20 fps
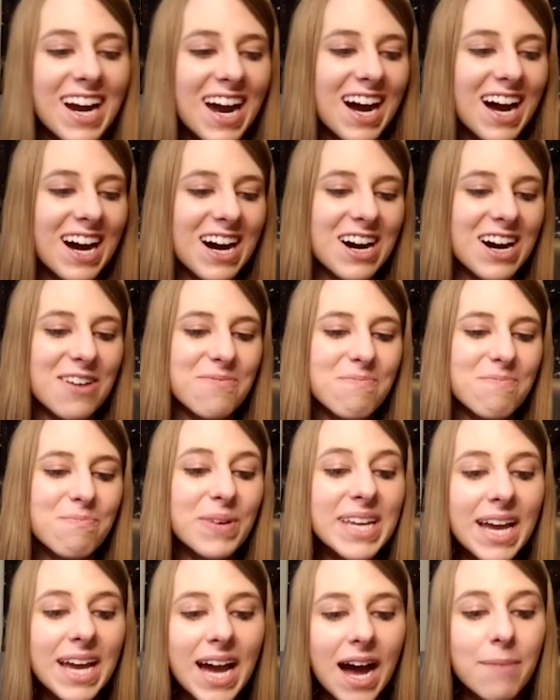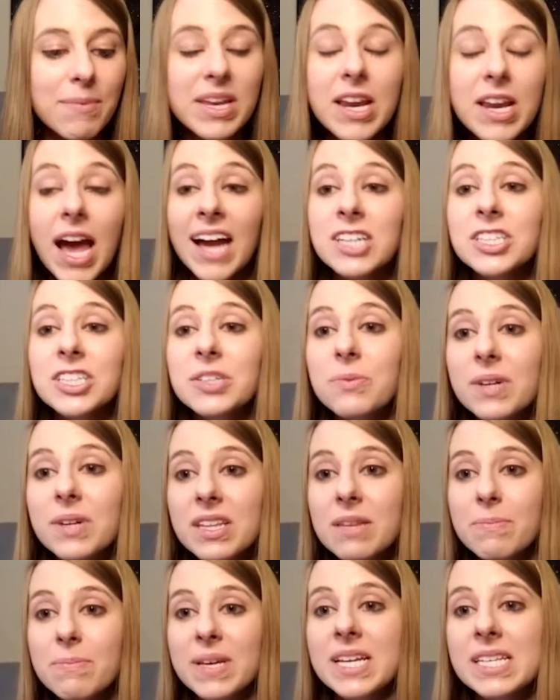But yeah, I mean, actually one of
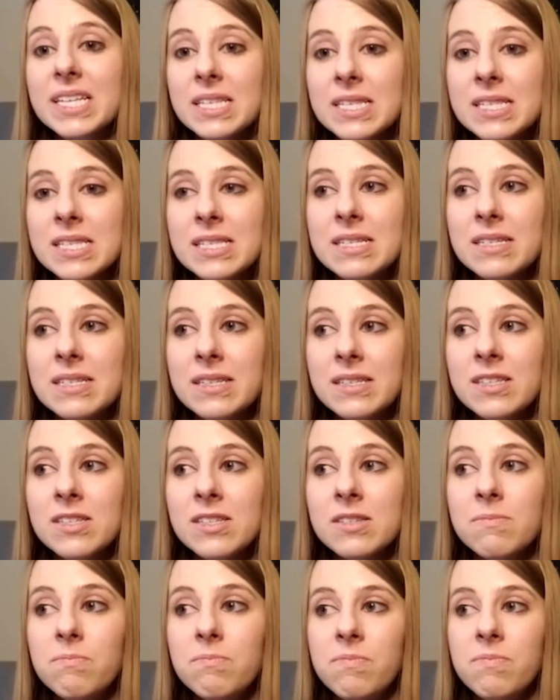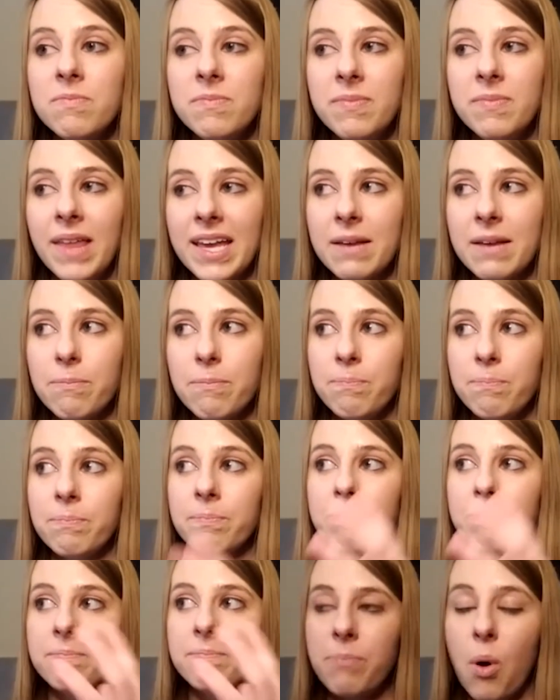the biggest like
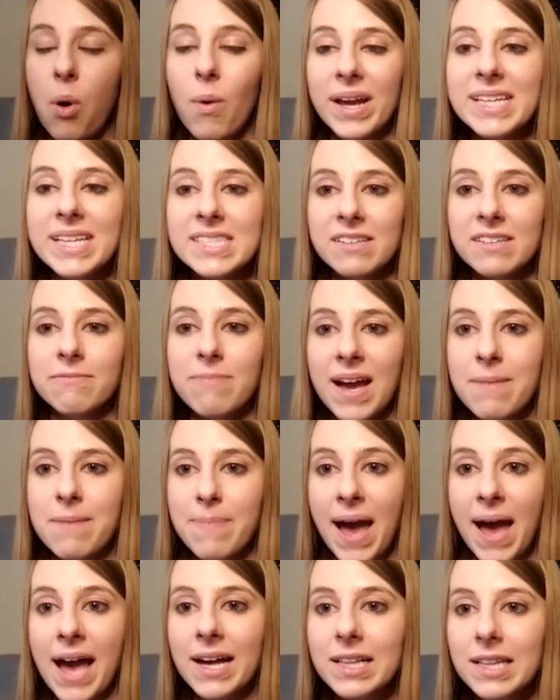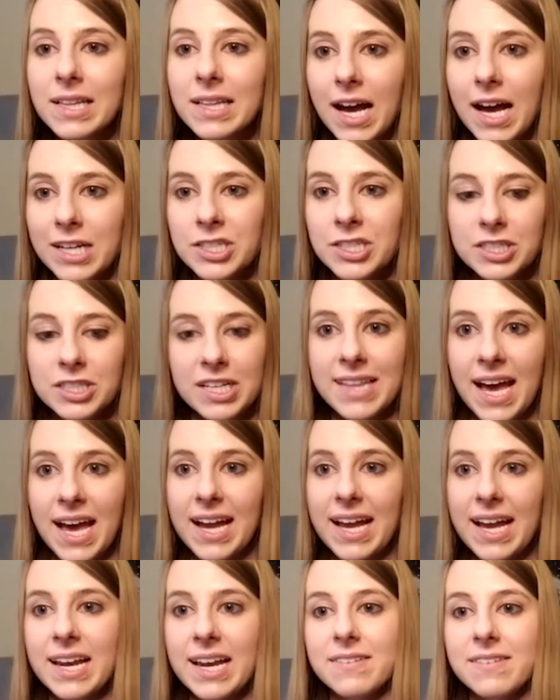points of my backlash in
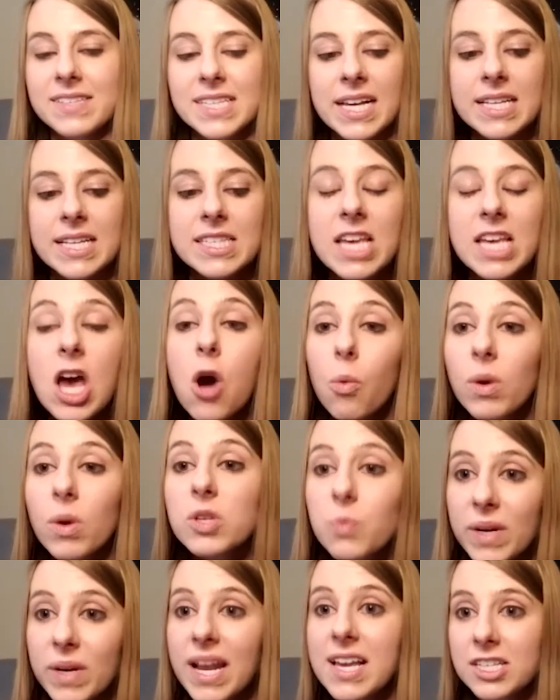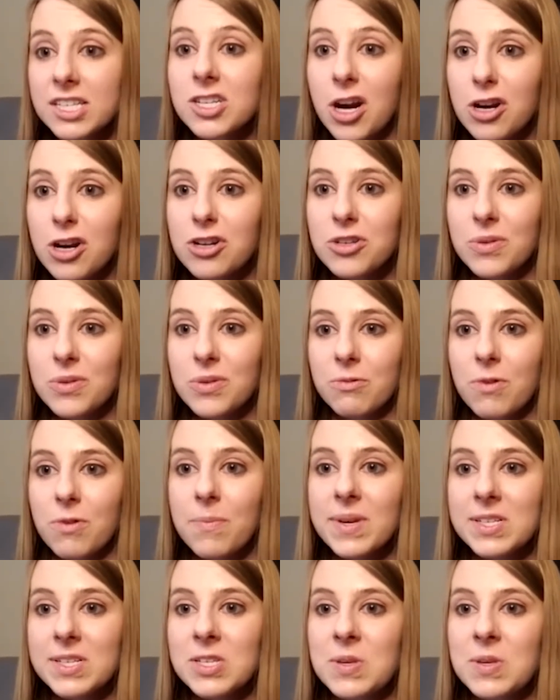that kind of sense was when I started doing the Rubik's